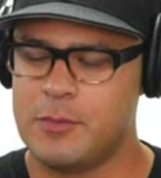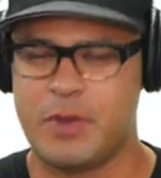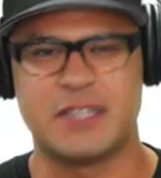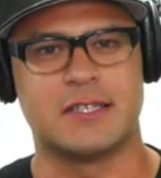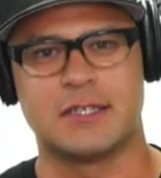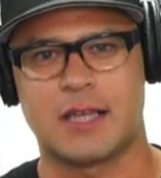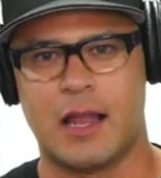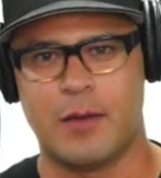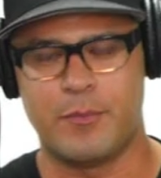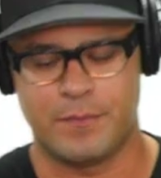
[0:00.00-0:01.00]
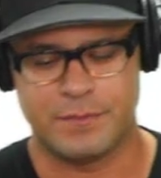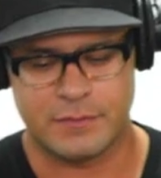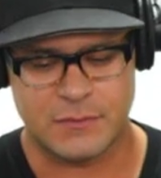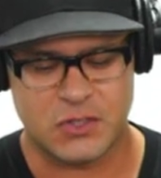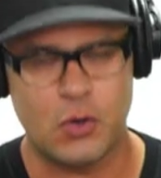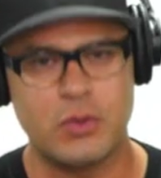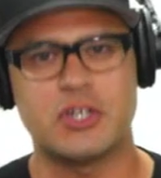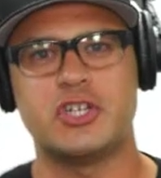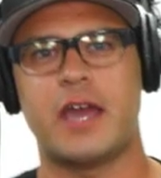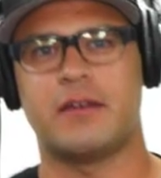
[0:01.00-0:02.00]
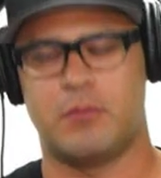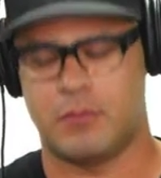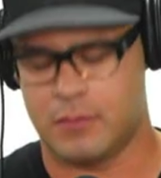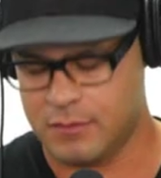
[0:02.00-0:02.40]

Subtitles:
business club. It's called the Chatham.